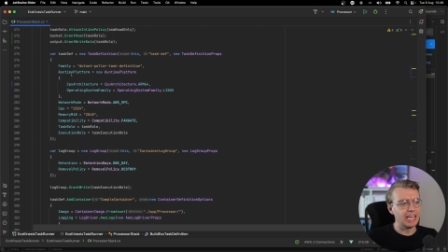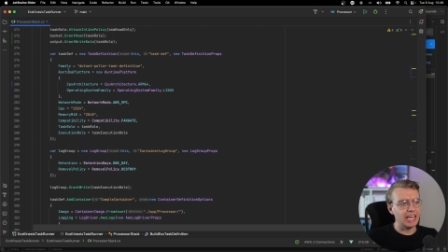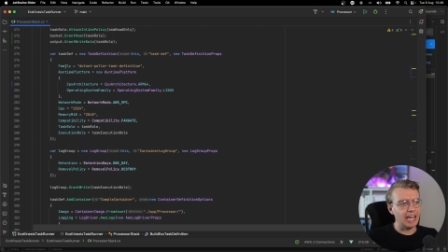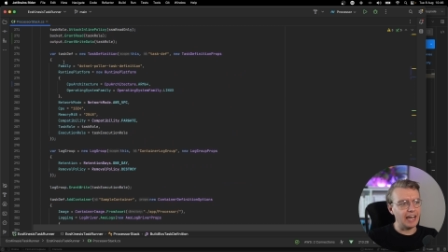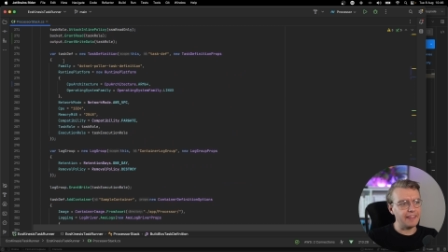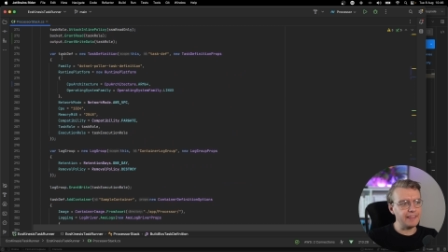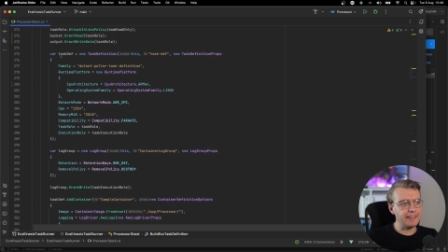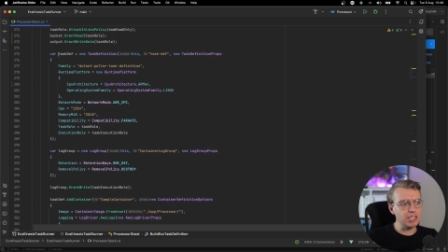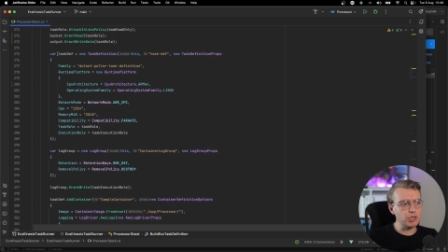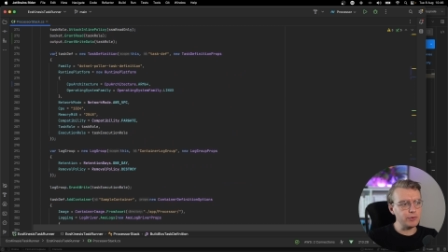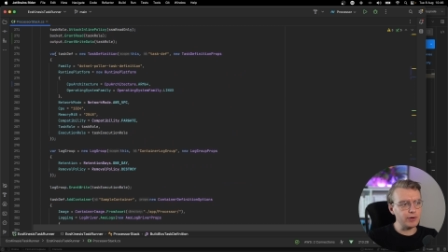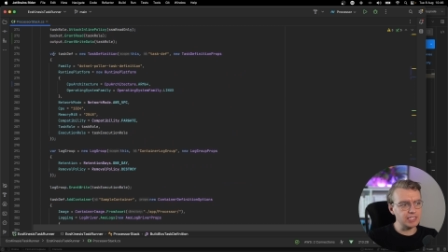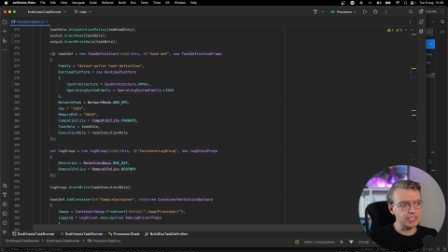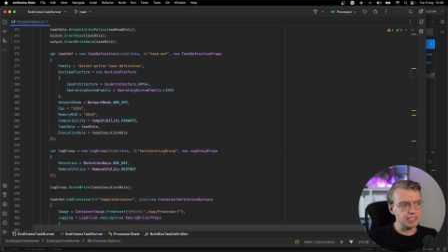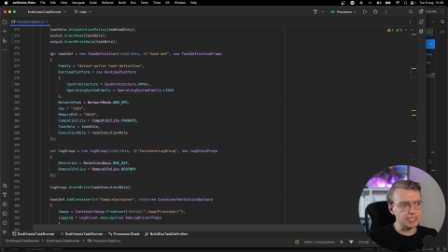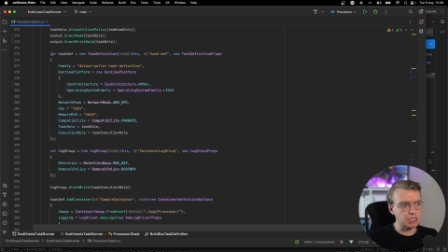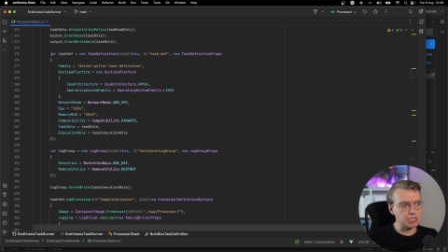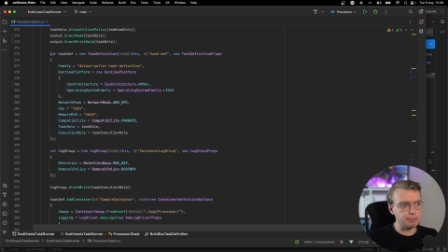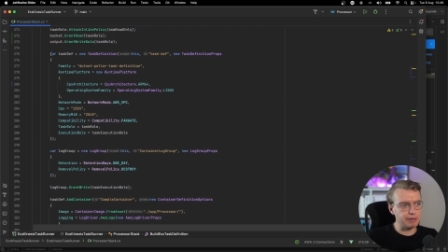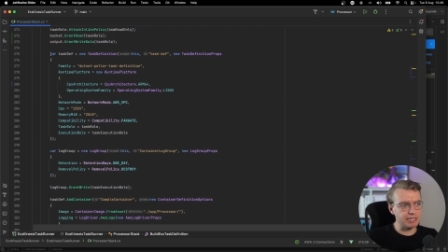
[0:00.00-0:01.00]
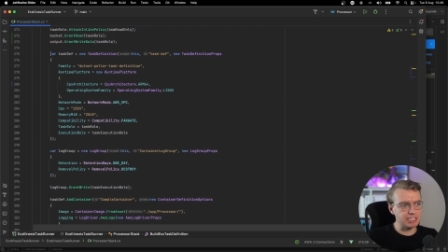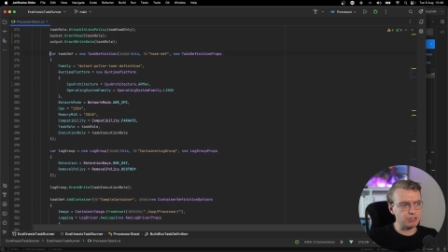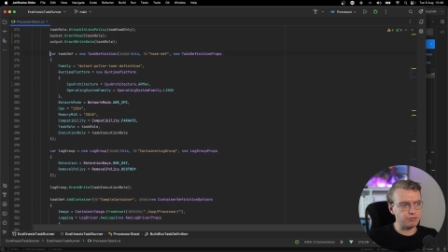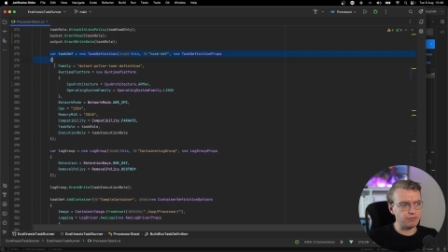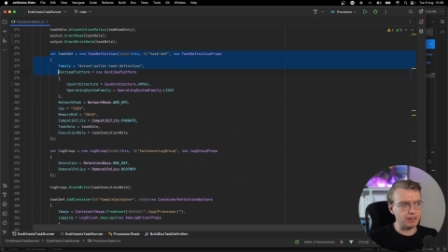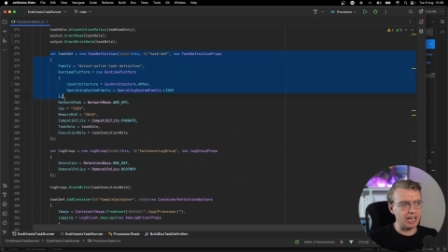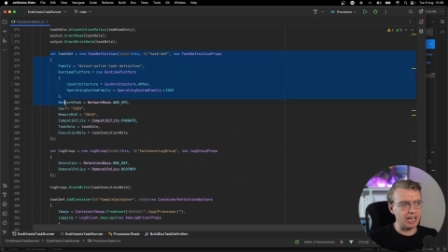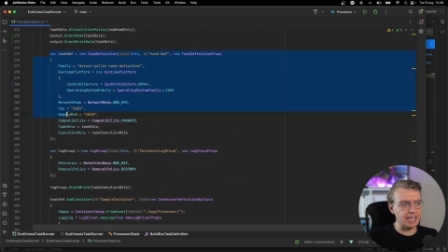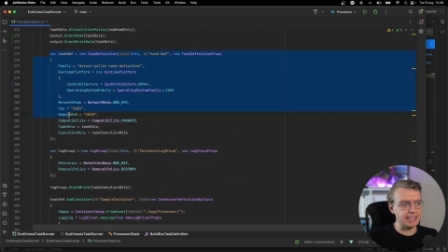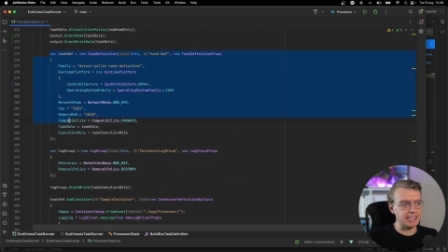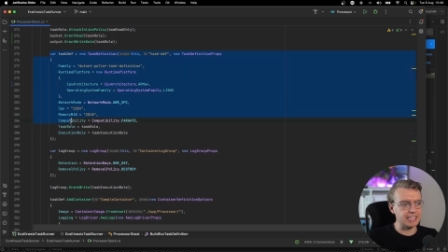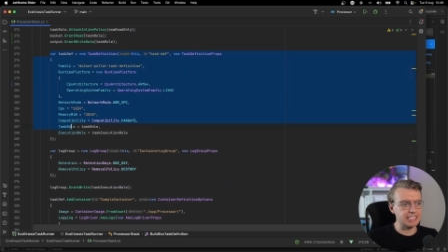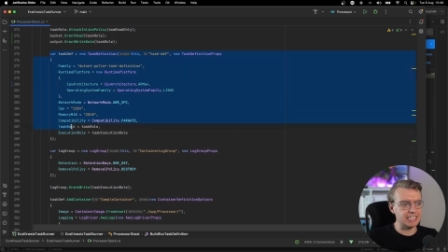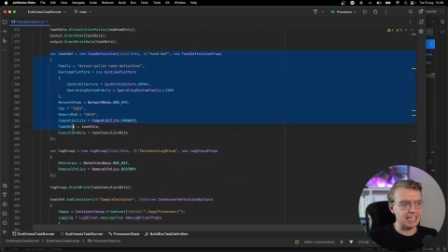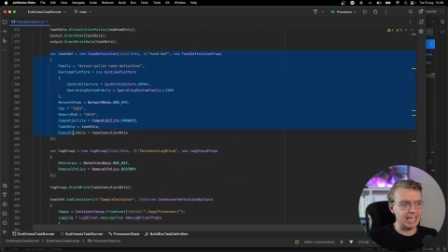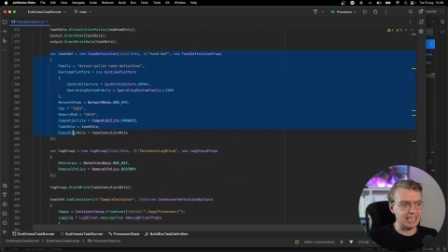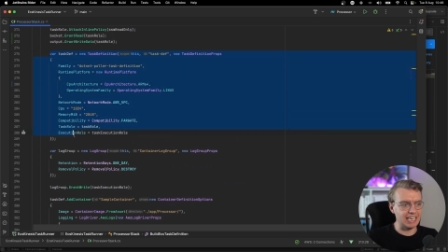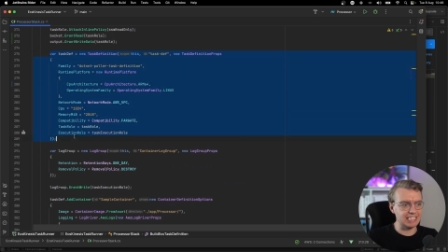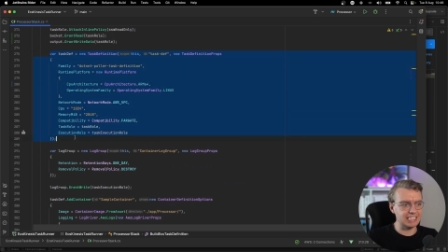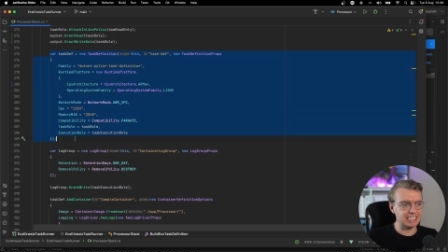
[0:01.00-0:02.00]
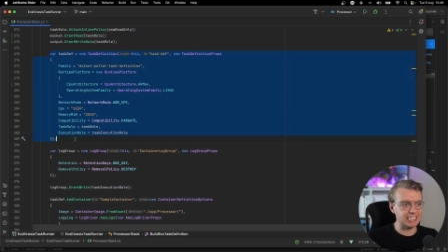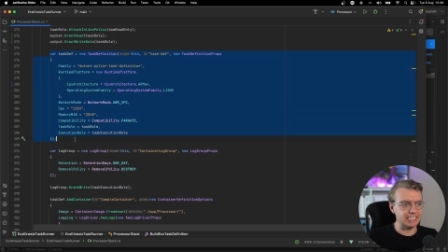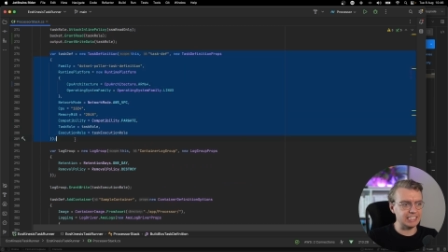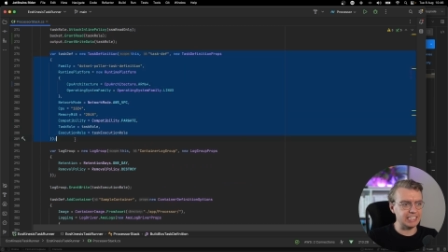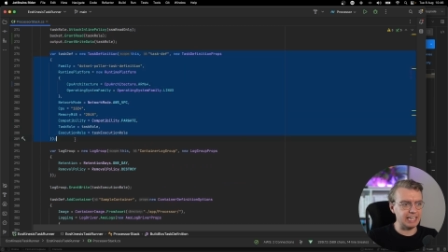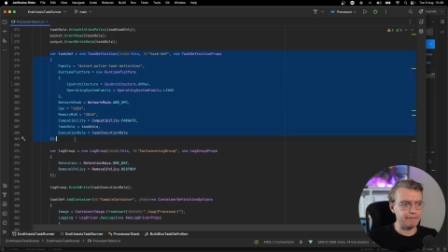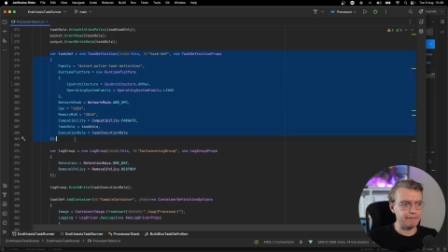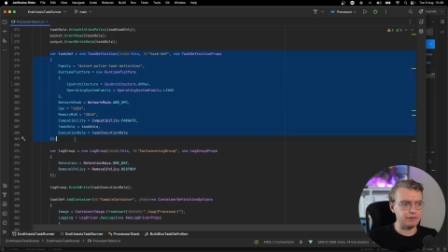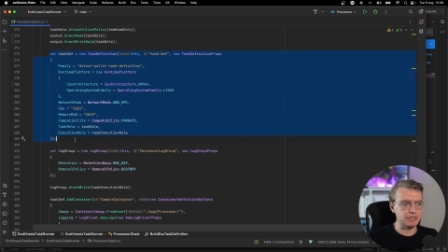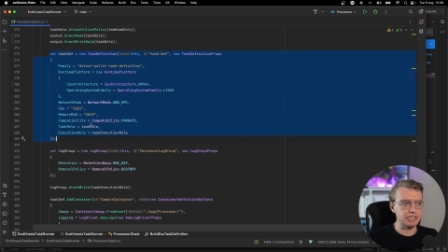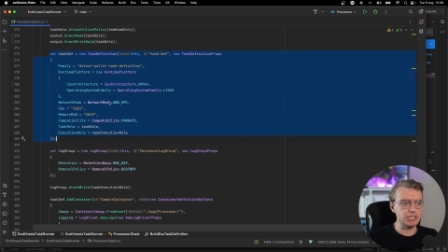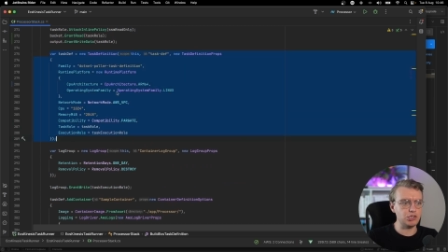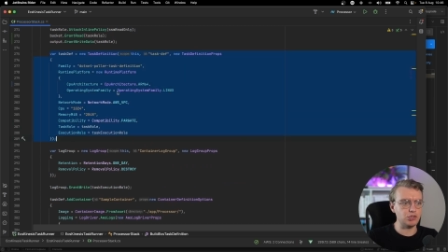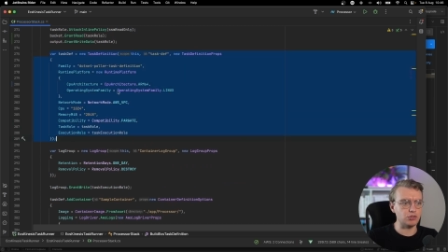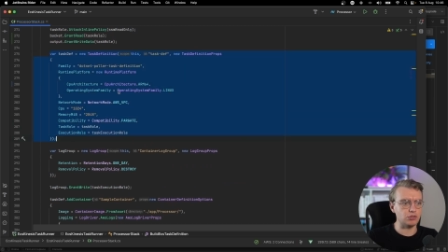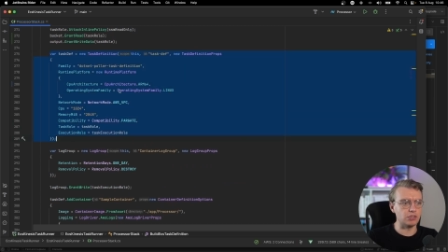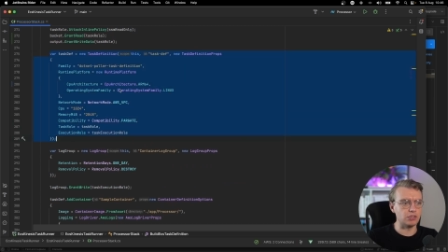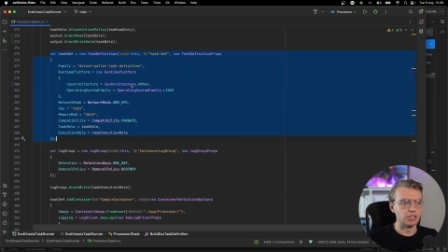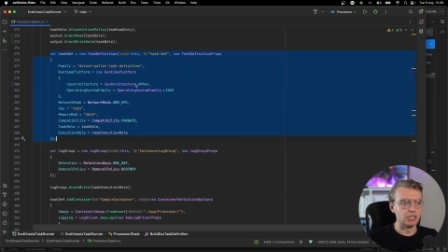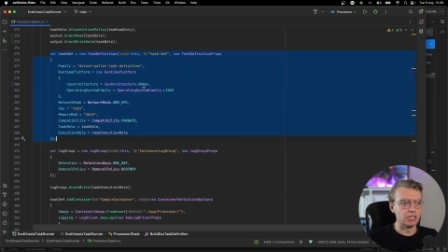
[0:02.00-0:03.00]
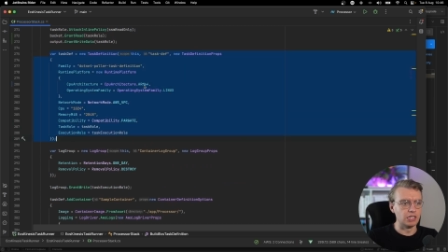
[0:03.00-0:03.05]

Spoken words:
And then you actually specify the task definition.